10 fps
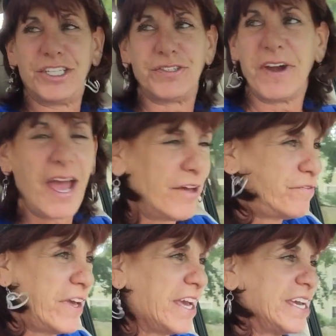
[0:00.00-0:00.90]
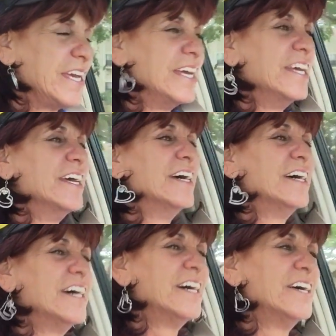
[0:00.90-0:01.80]
traffic.
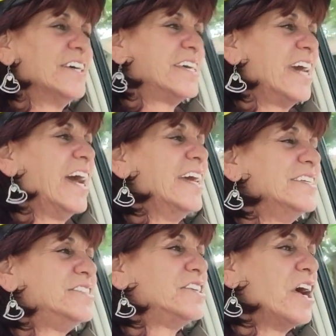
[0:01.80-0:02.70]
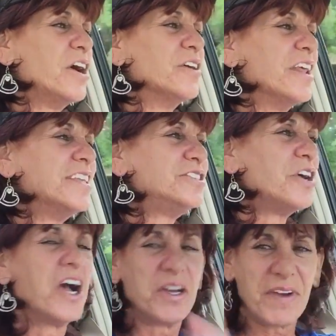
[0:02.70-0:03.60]
Okay, so let's
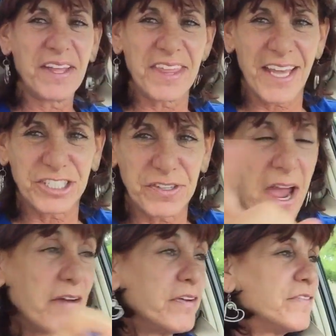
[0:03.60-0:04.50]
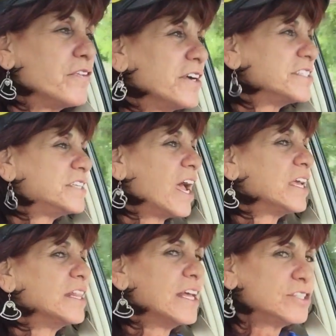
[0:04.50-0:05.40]
talk about that traffic for a
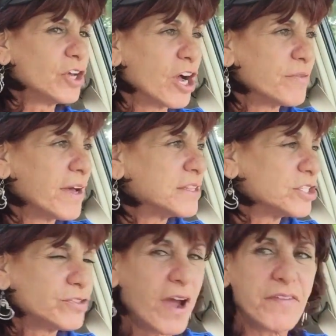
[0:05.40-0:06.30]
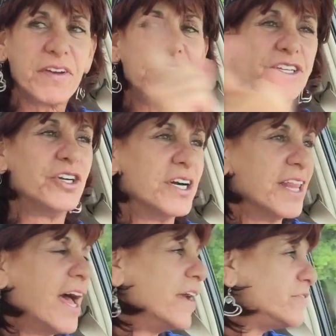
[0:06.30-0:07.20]
second. Let's talk about the traffic in your
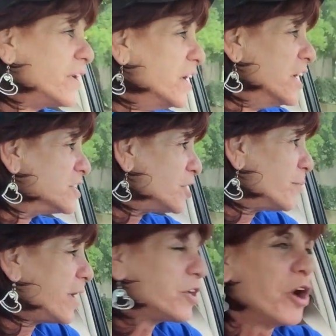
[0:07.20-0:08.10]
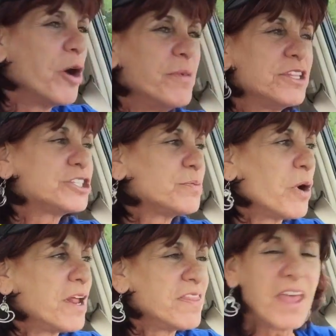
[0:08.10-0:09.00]
life. Somebody called me this
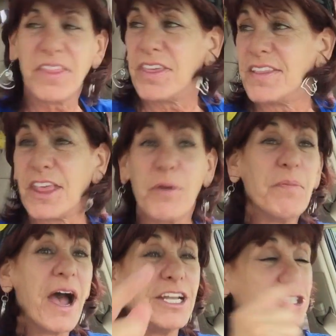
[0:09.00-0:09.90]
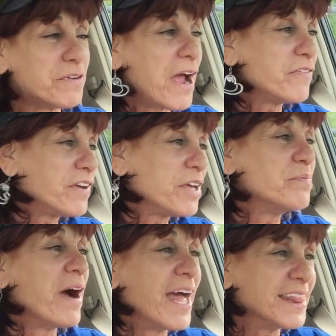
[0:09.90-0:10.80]
morning, and they think that my traffic
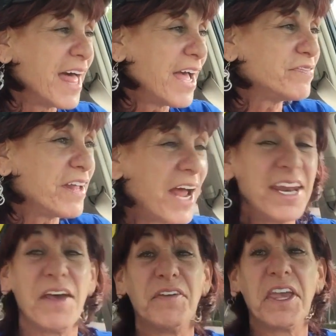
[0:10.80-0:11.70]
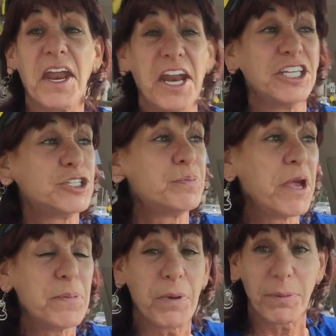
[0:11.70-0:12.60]
in my life, that I never get any
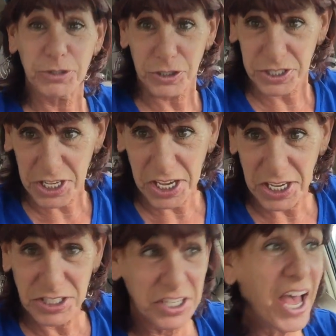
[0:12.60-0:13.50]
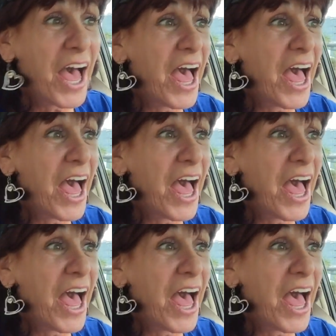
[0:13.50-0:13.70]
speed bumps or tickets.